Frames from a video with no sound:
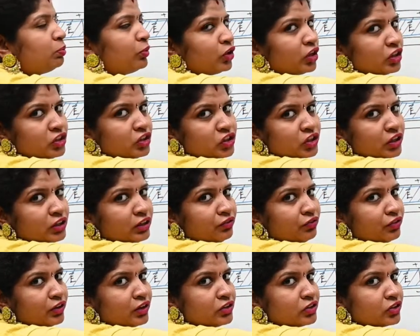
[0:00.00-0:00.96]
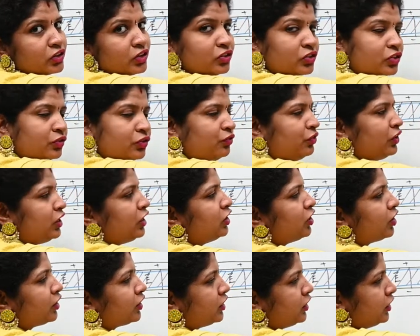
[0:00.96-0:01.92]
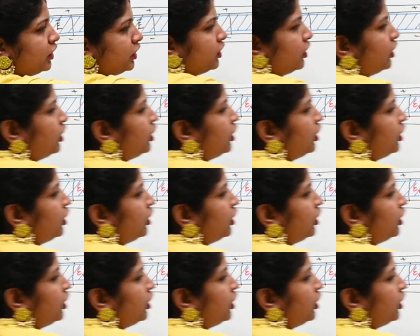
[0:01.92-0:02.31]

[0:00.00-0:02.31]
potential difference is V0 here.